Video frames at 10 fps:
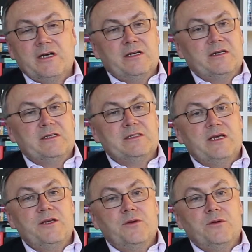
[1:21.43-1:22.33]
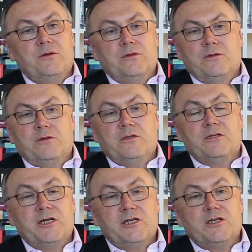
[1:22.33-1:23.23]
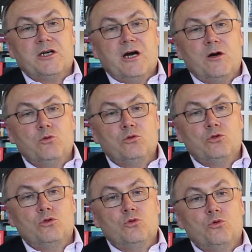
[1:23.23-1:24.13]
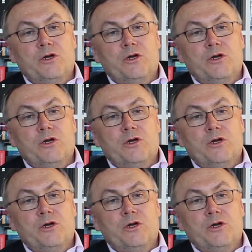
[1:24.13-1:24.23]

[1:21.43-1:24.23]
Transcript: Uh, they uh, learn how to